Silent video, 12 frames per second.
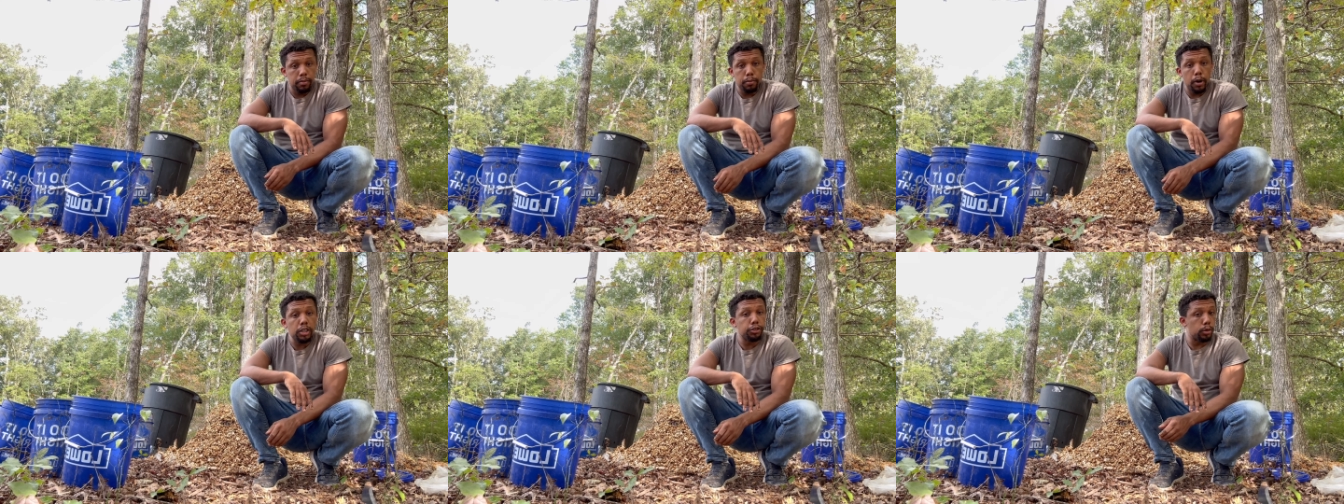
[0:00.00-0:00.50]

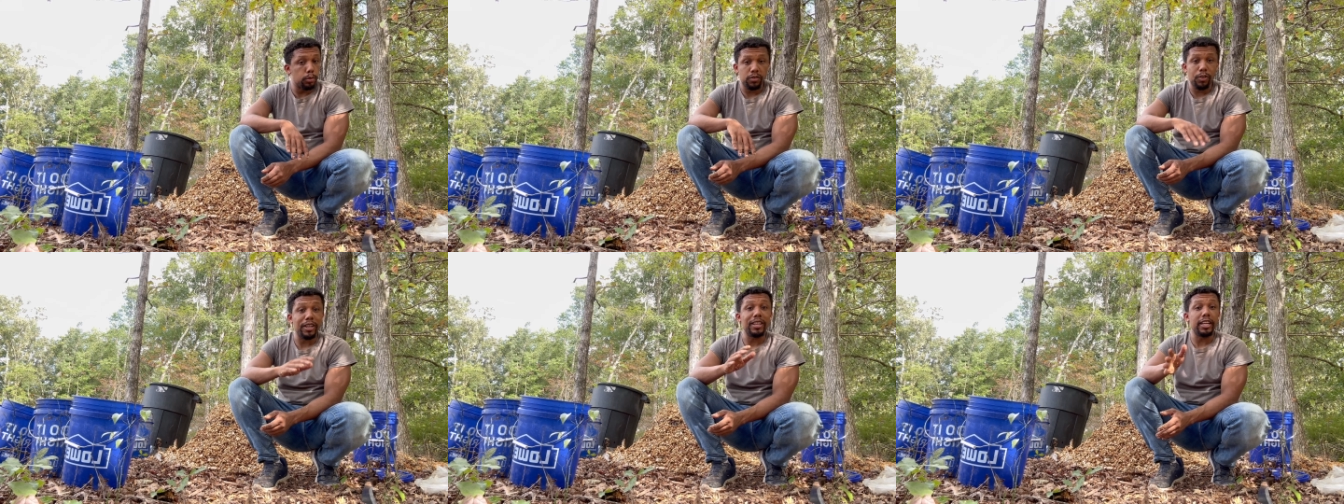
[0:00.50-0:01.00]
mushrooms
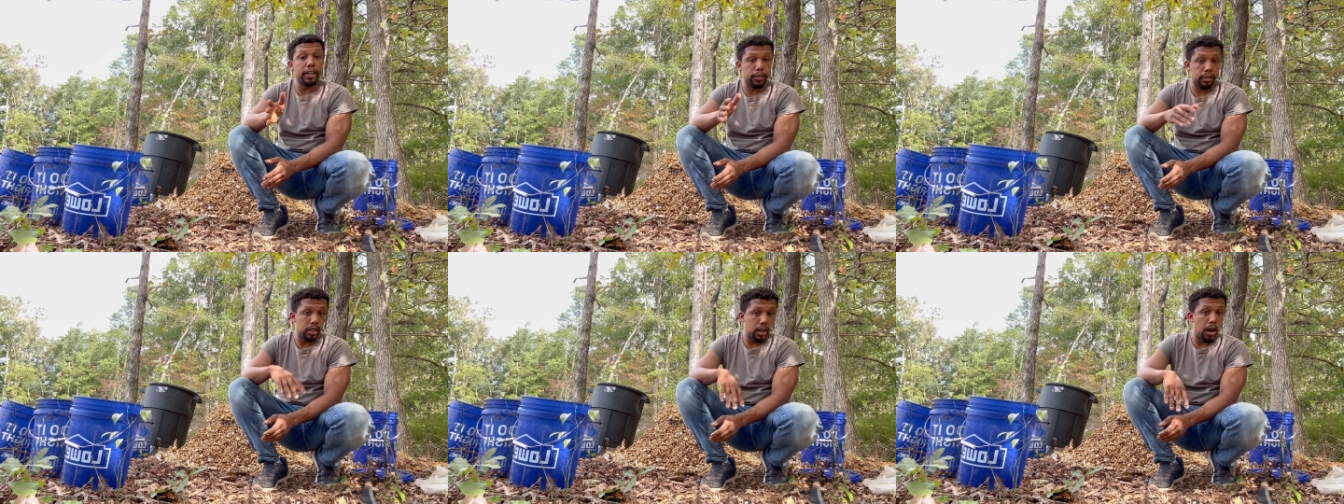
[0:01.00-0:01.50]
for years
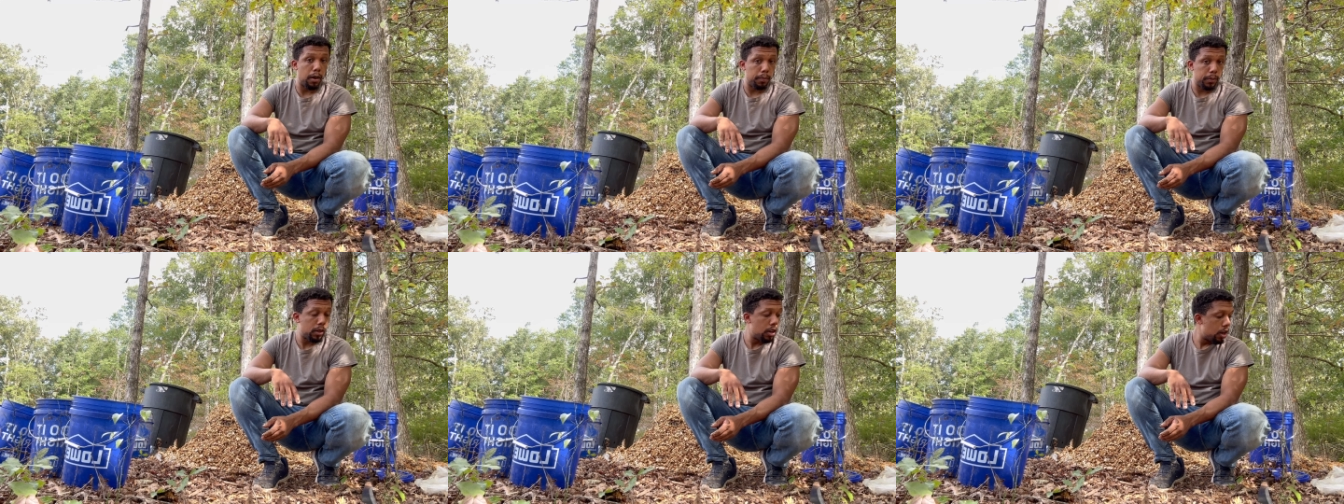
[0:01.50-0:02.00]
to come.
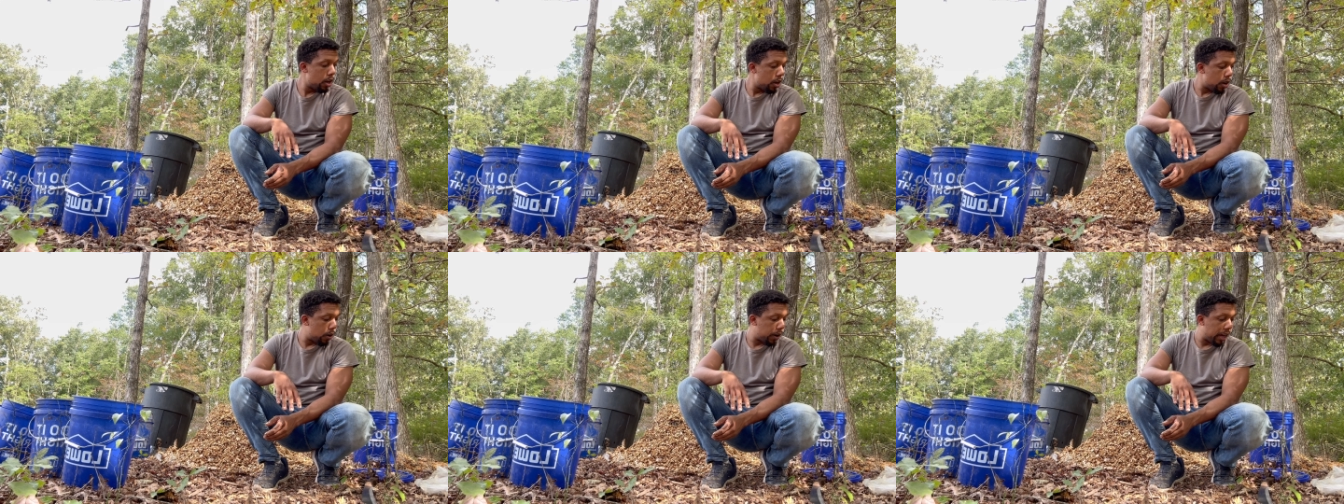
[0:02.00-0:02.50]

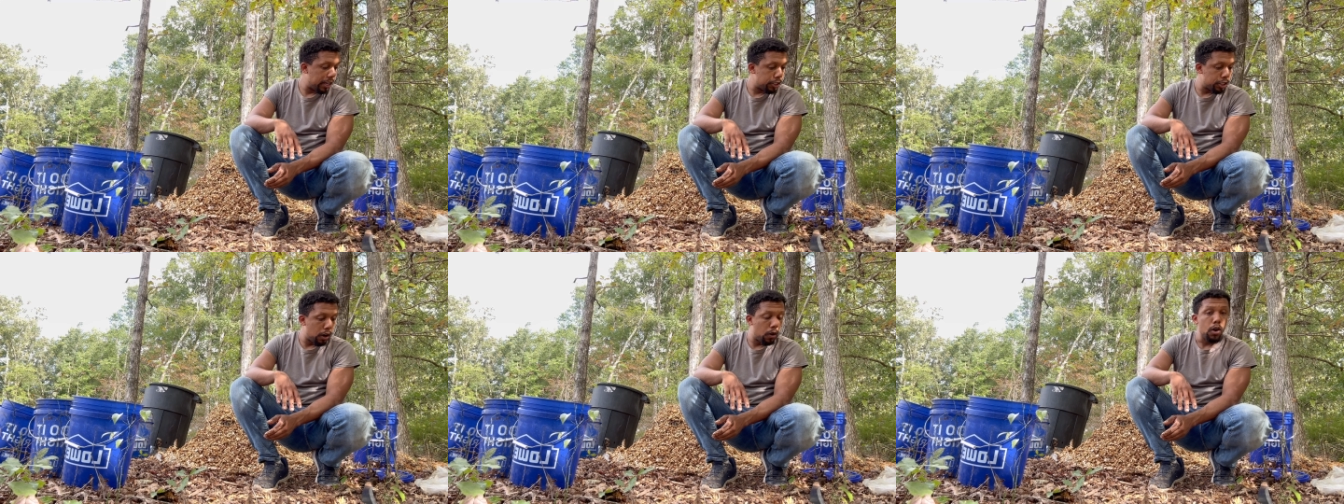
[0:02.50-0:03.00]
Okay,
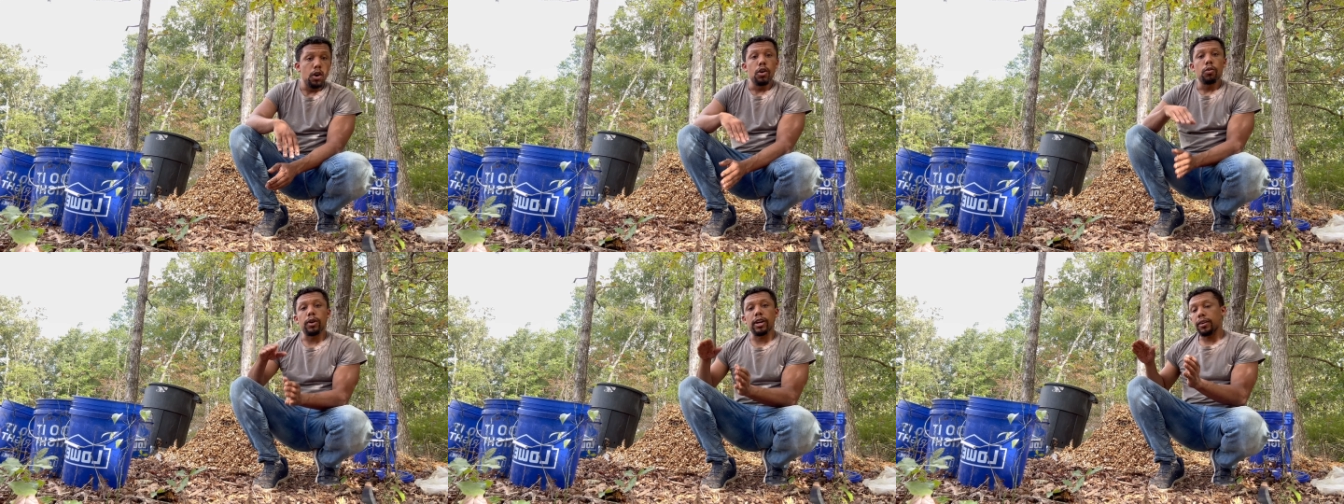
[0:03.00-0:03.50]
so
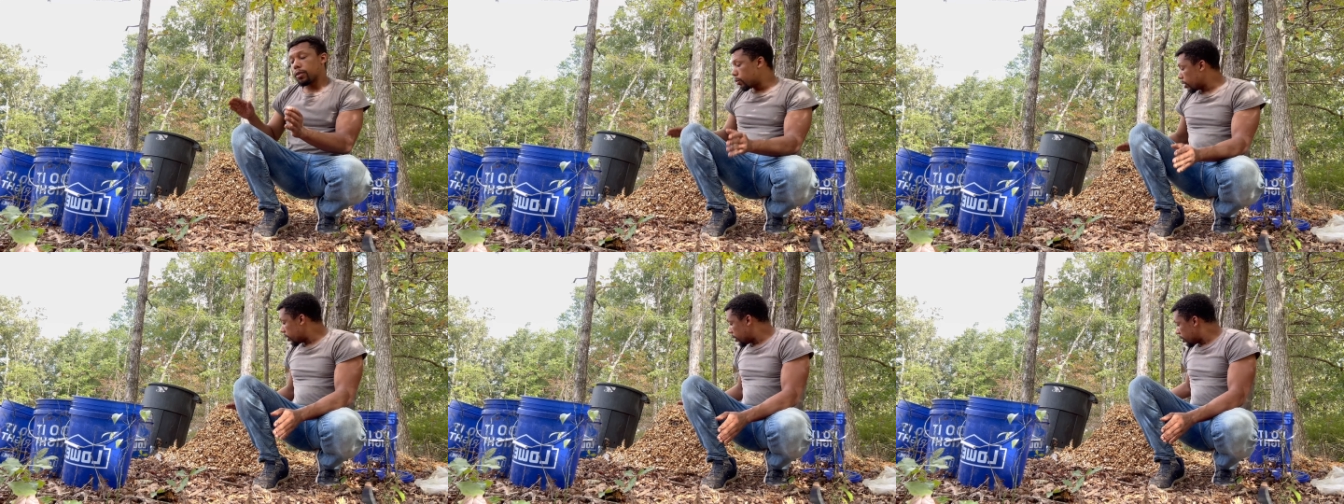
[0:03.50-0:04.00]
we're,
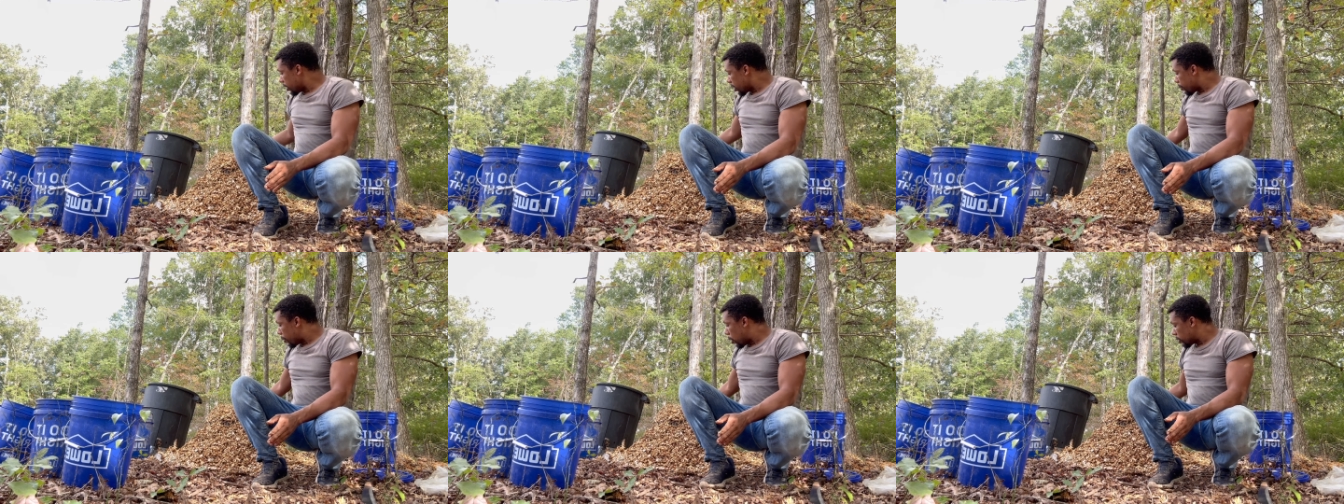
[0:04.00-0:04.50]
we're
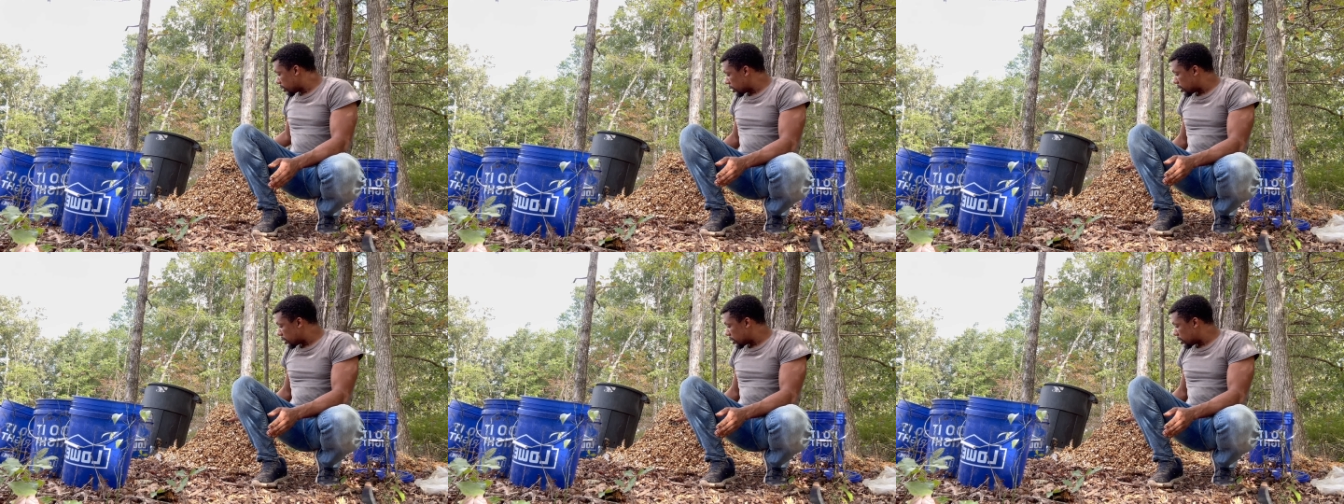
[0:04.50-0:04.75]
decomposing the